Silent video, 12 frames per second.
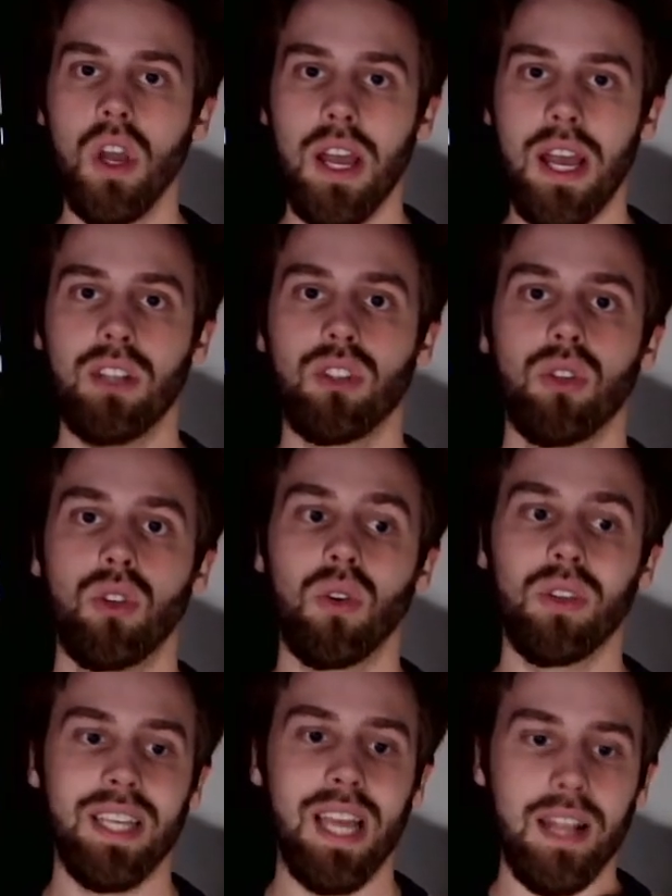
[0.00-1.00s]
And so you'll
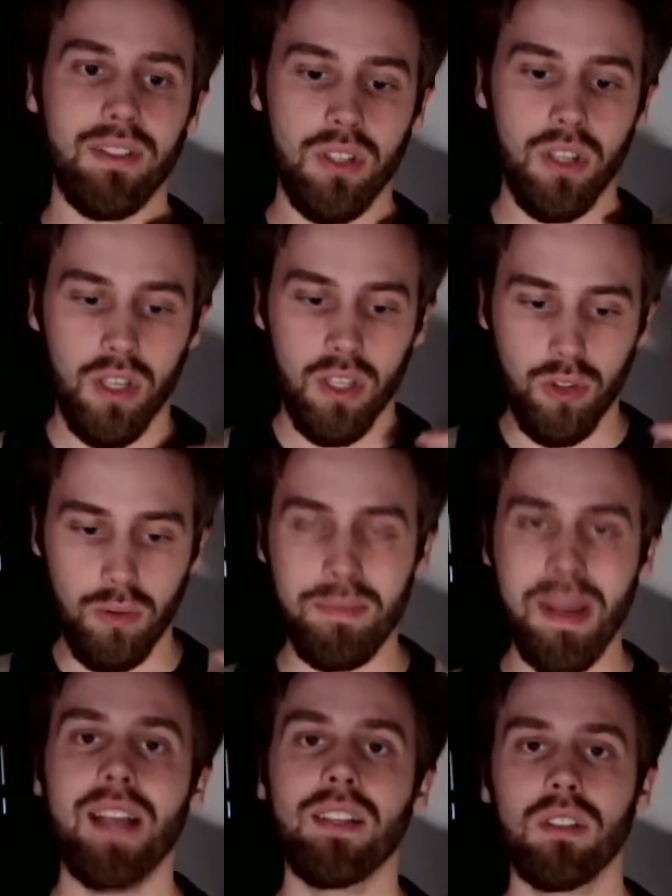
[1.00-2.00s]
get the
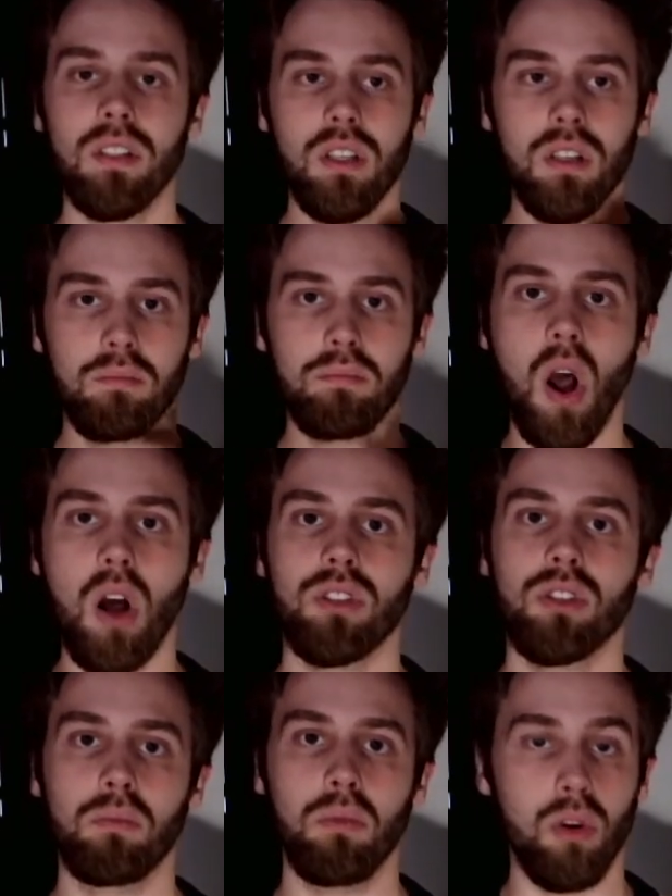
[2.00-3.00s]
best
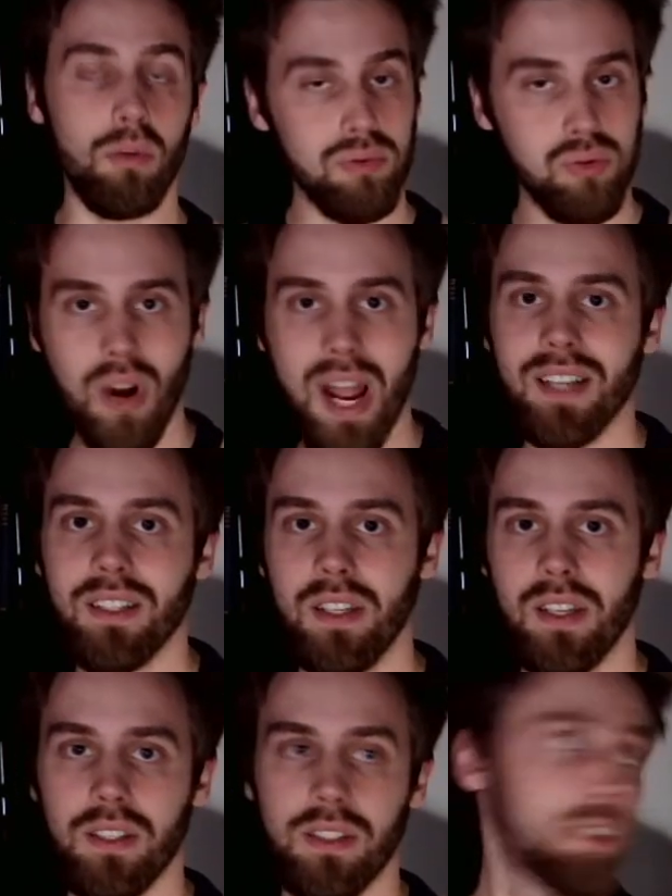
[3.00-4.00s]
possible
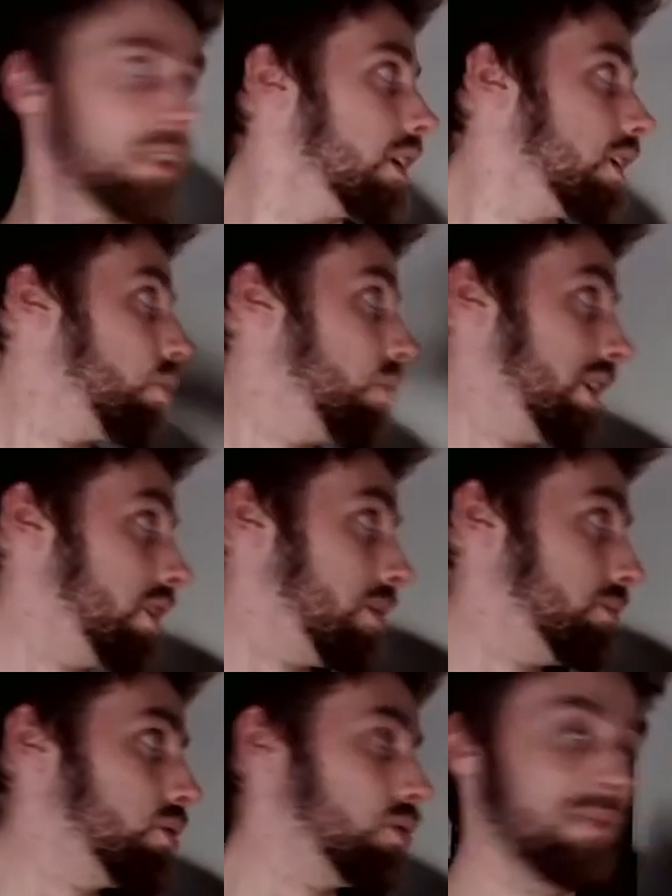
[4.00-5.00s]
practice when it
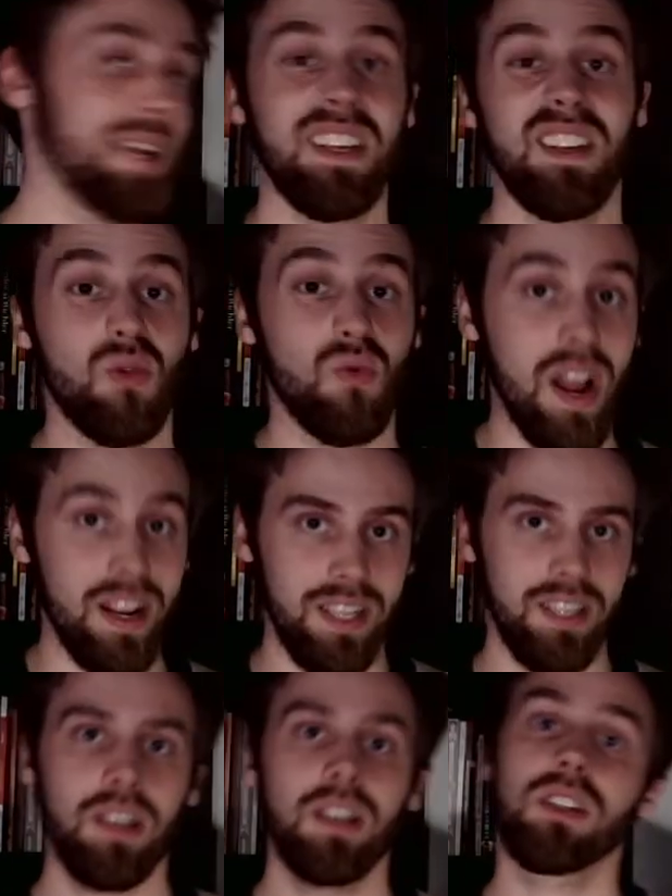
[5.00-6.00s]
comes to making your
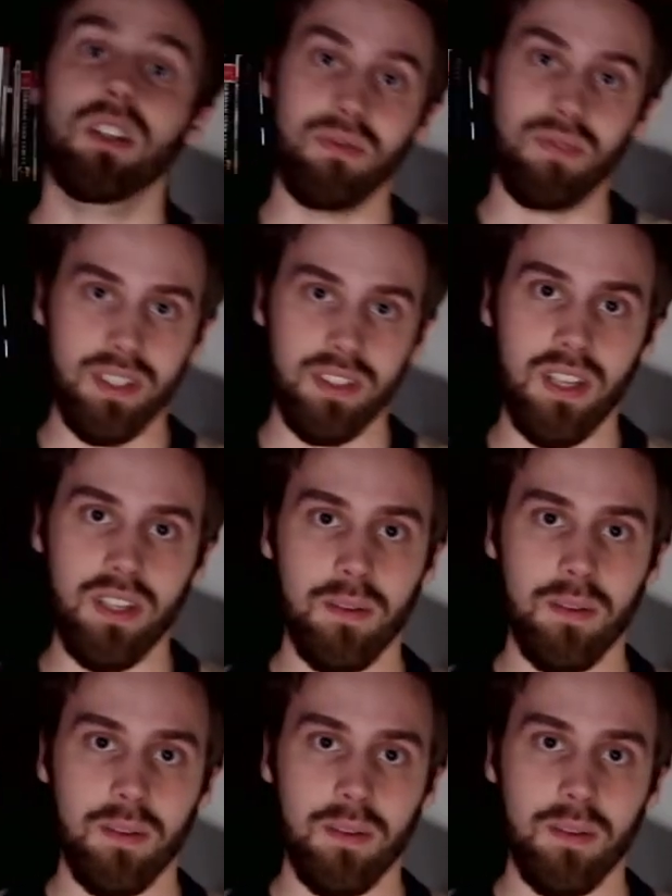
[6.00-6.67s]
writing convincing.